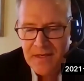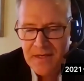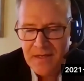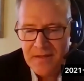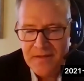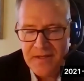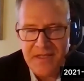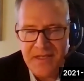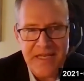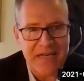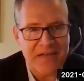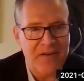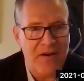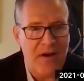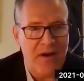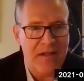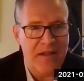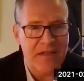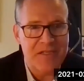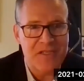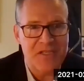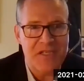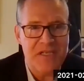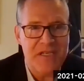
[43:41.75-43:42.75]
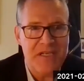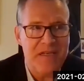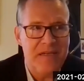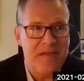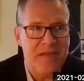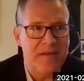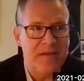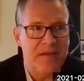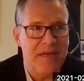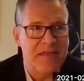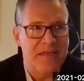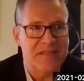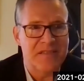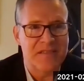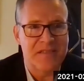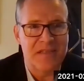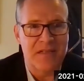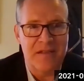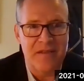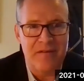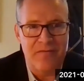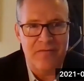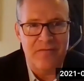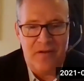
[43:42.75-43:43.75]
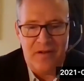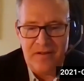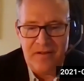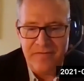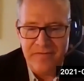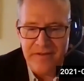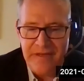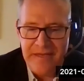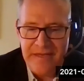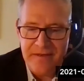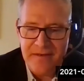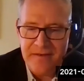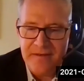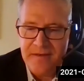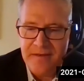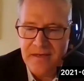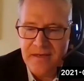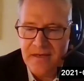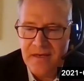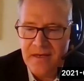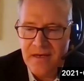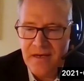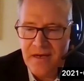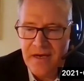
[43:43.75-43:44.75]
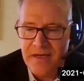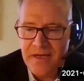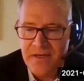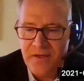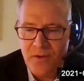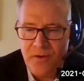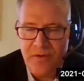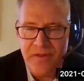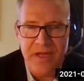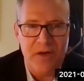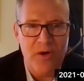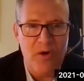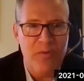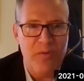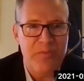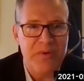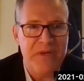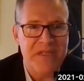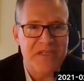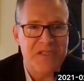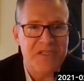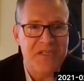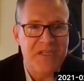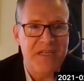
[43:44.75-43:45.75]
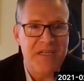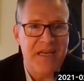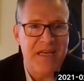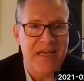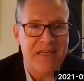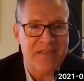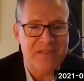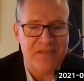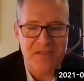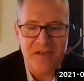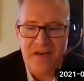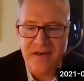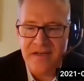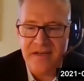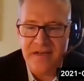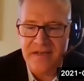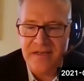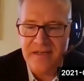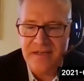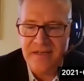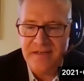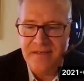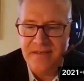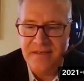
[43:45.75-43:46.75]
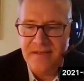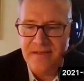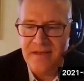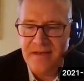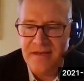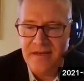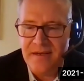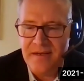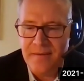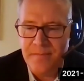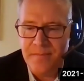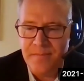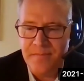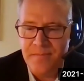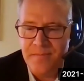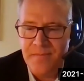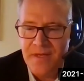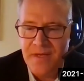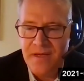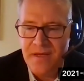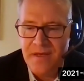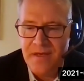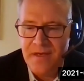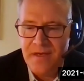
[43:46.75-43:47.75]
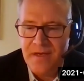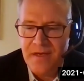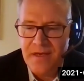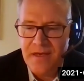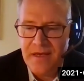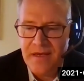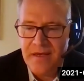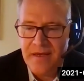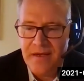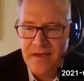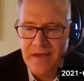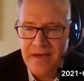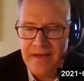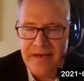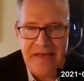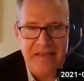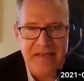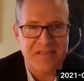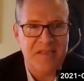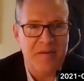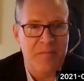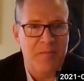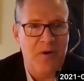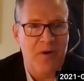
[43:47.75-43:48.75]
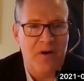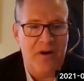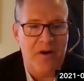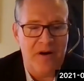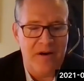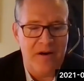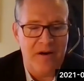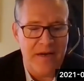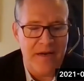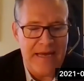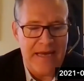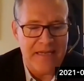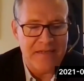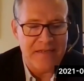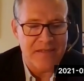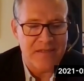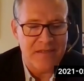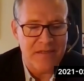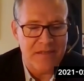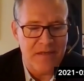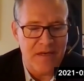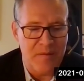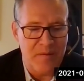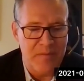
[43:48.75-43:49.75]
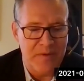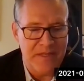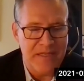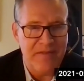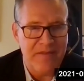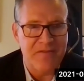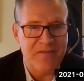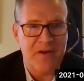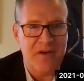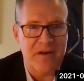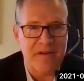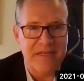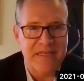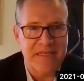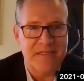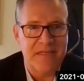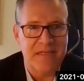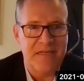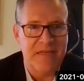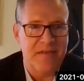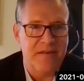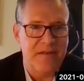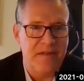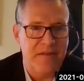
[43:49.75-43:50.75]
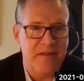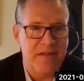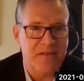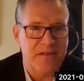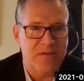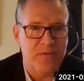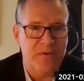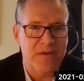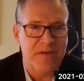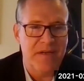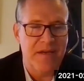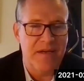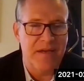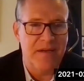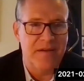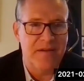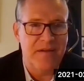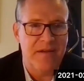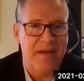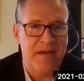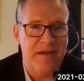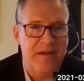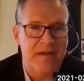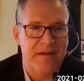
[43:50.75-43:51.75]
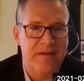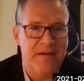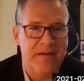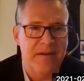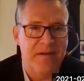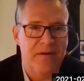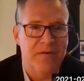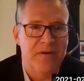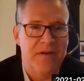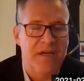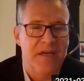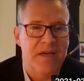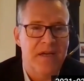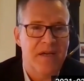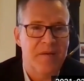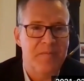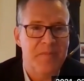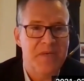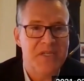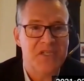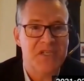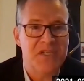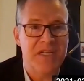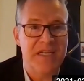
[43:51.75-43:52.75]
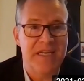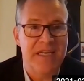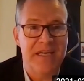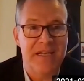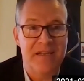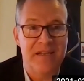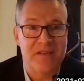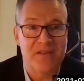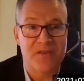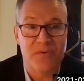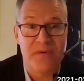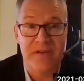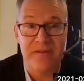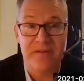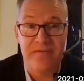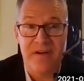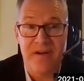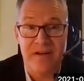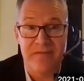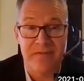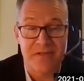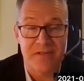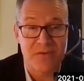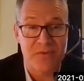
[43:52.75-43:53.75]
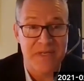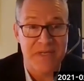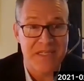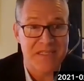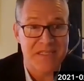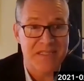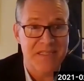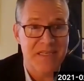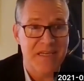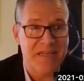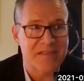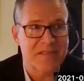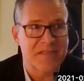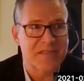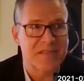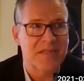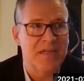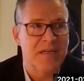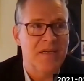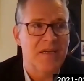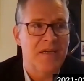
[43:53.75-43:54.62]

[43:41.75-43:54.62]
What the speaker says: The technology is still evolving. I know that OPG has targeted an SMR at, I believe, Darlington in the commissioning it in 25 or 26,